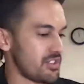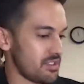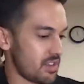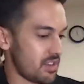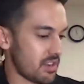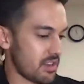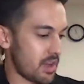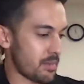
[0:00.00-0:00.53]
I,
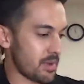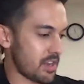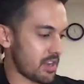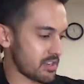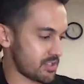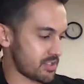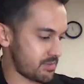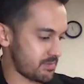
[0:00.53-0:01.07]
I mean, I,
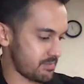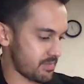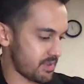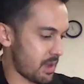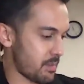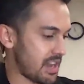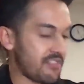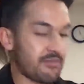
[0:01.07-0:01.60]
sh I
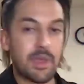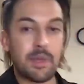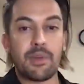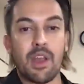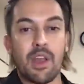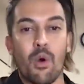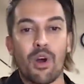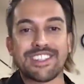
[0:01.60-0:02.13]
mean, if people are
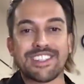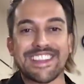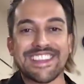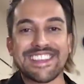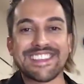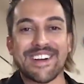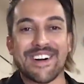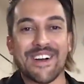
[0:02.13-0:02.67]
watching this
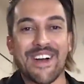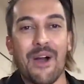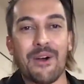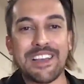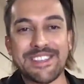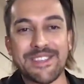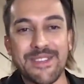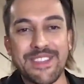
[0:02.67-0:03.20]
long, I always do
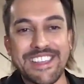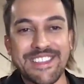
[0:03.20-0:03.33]
this on the